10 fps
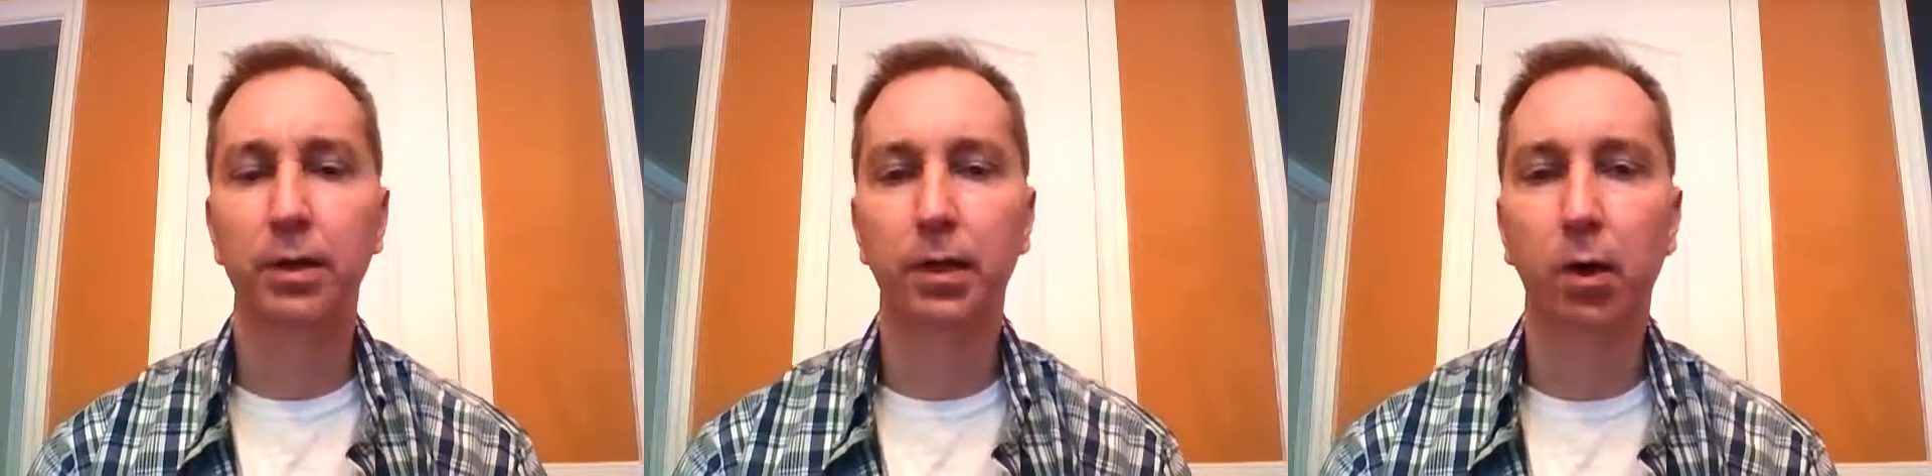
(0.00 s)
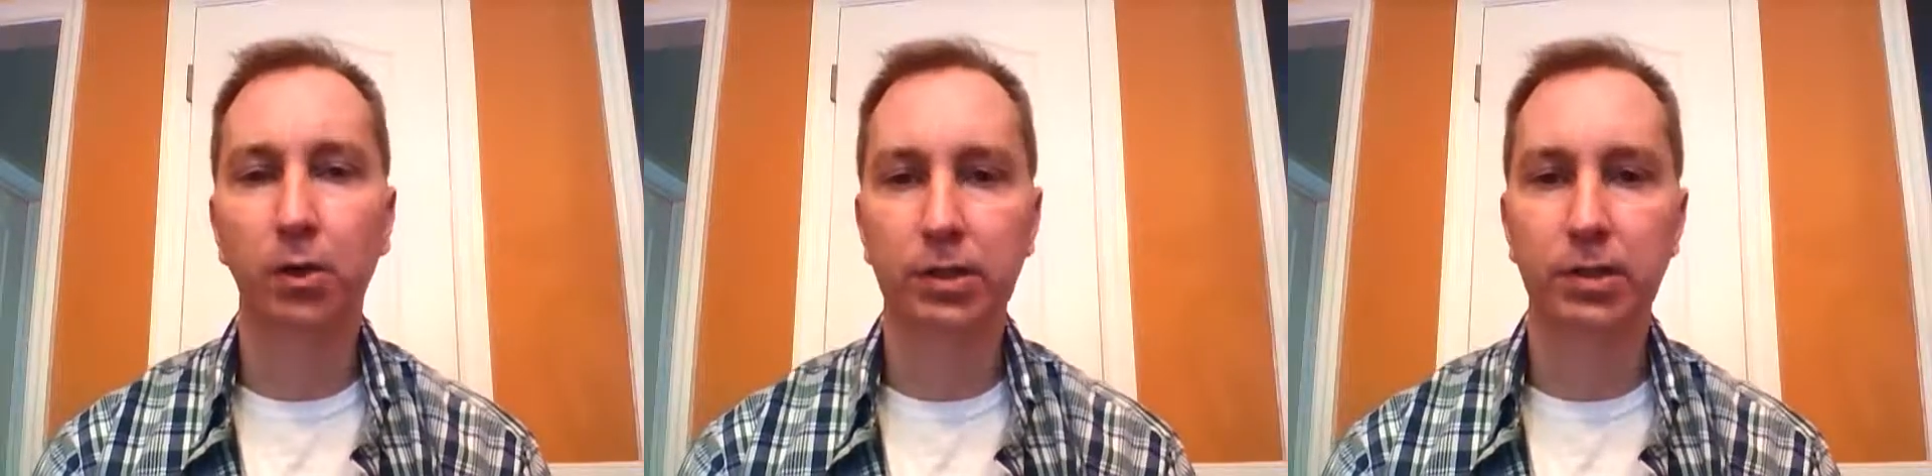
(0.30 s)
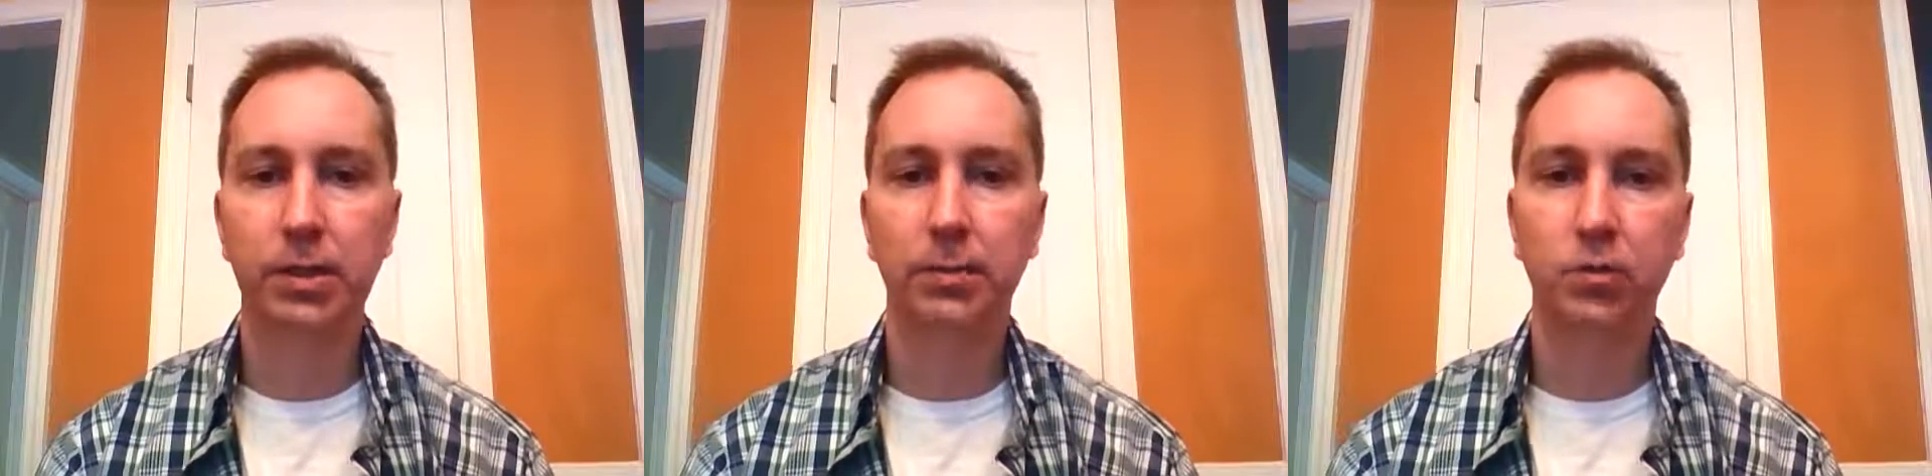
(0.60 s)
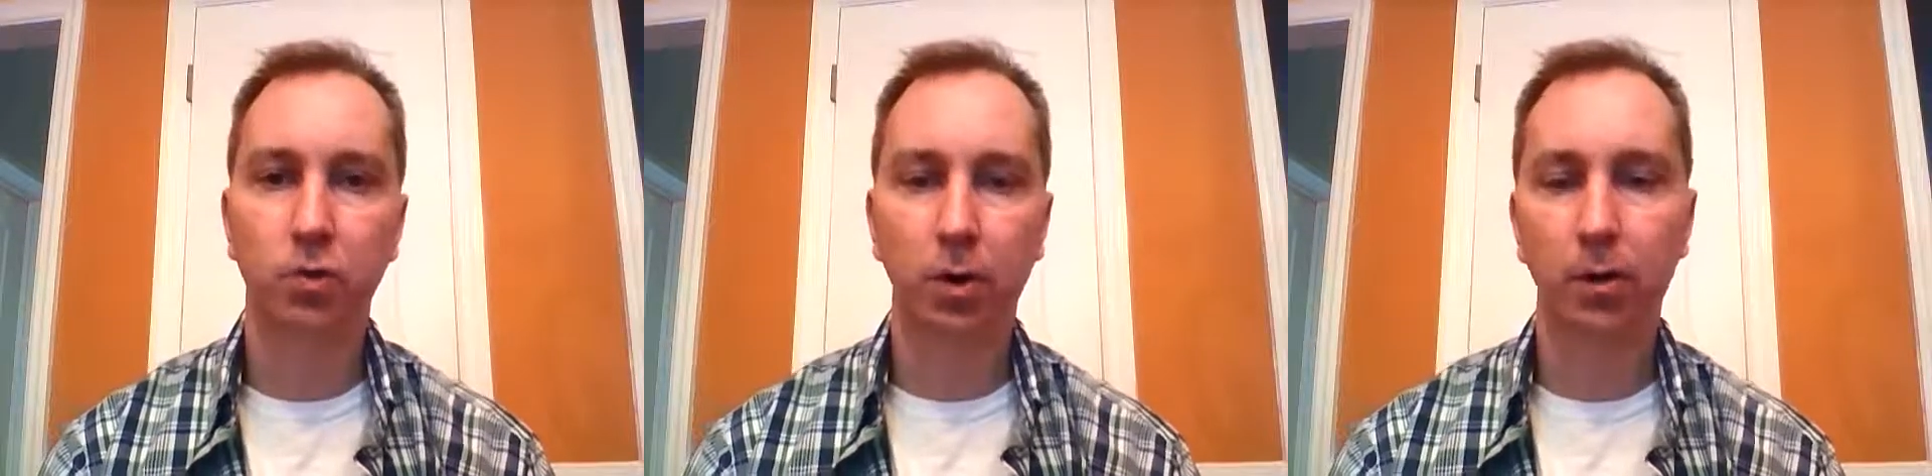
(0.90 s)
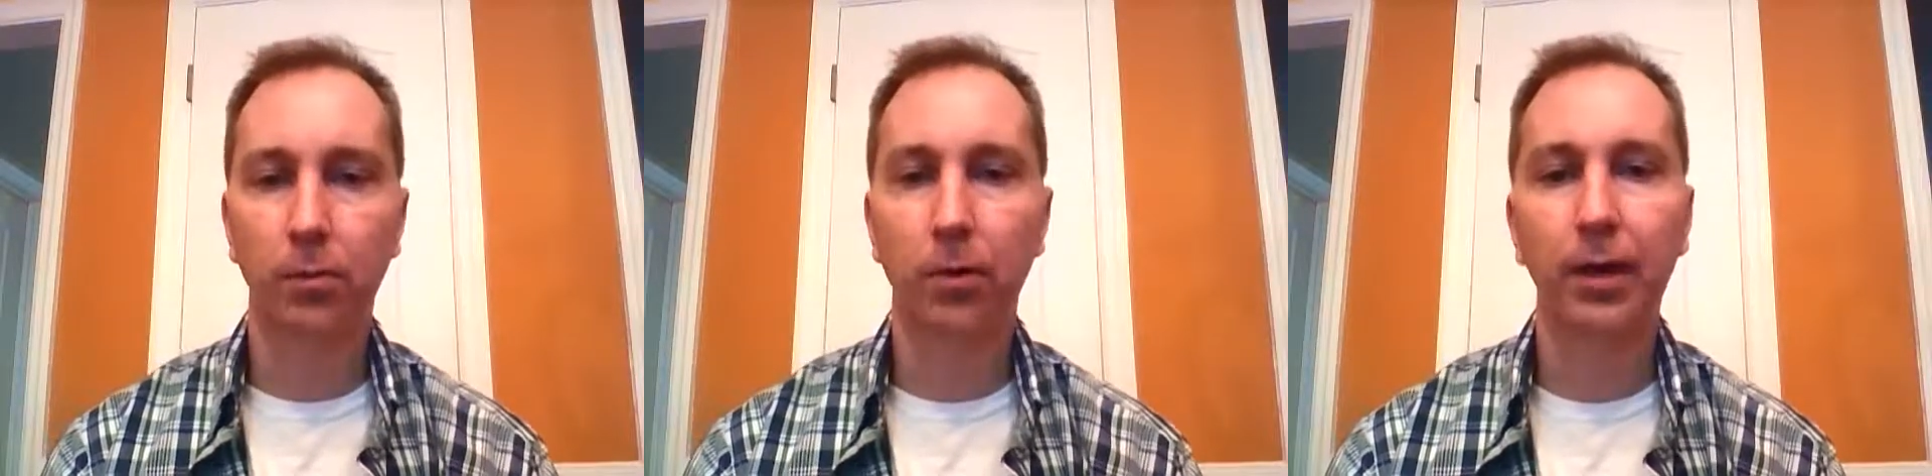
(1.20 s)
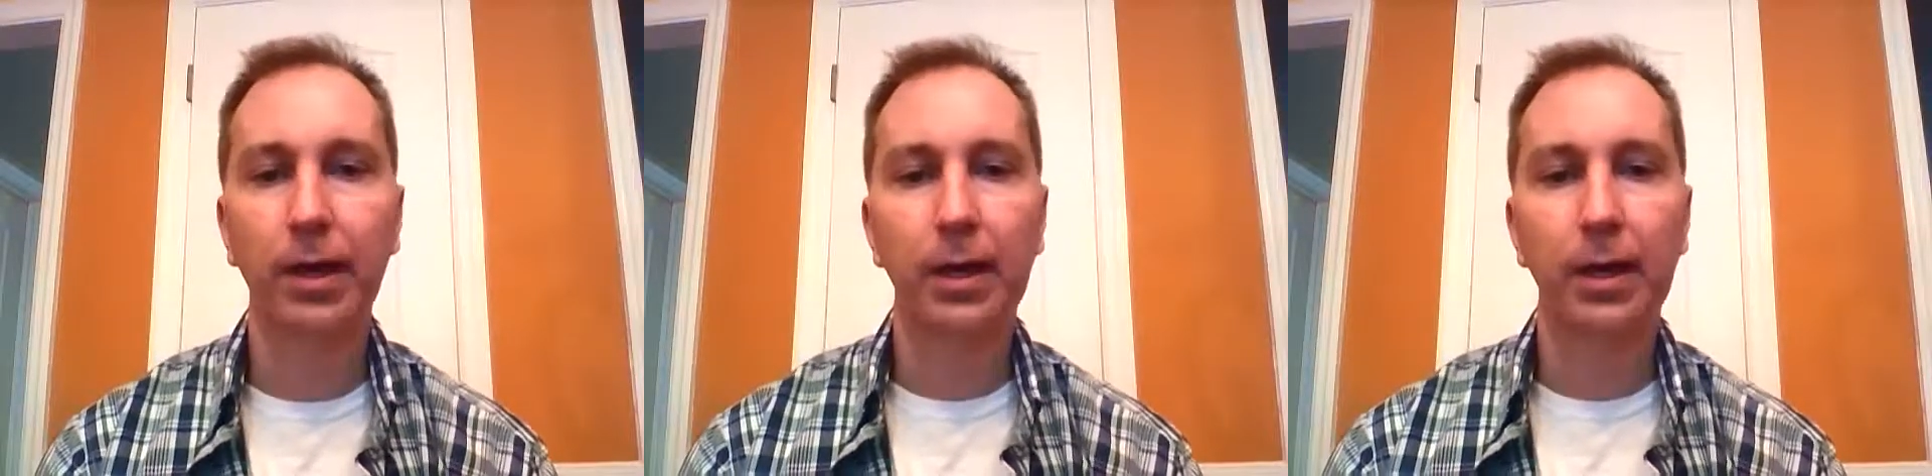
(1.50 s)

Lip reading: that causes them trouble.